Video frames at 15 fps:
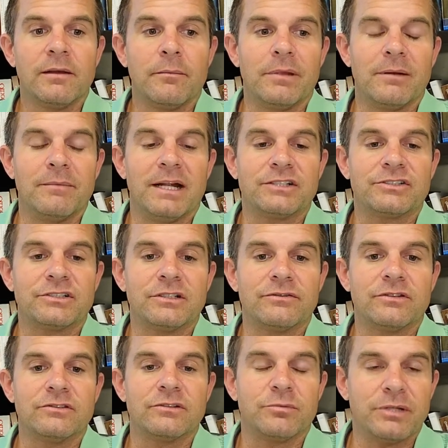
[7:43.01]
But I'm not sure if
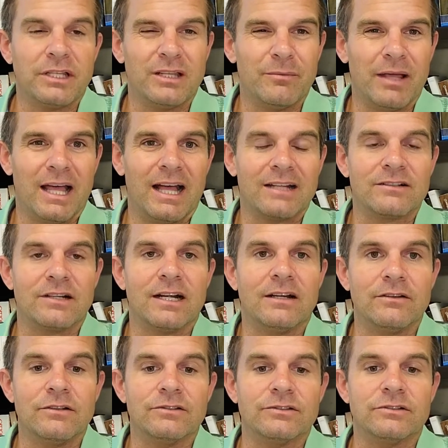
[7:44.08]
those are piggybacked or how
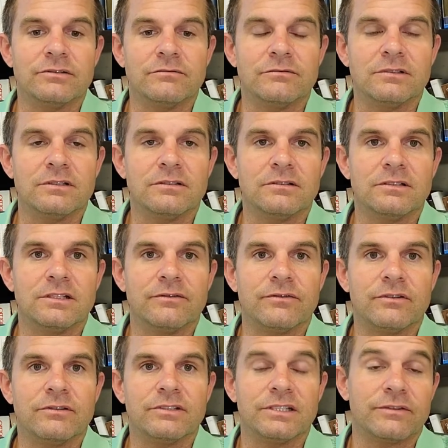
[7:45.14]
those are
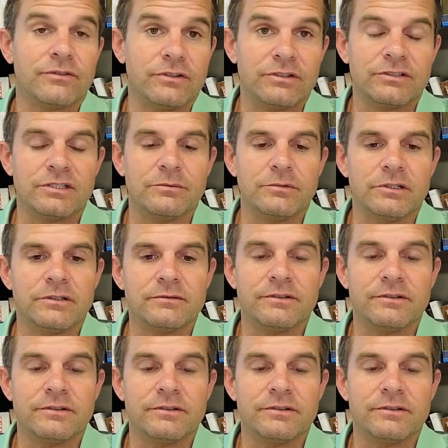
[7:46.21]
different, different or similar.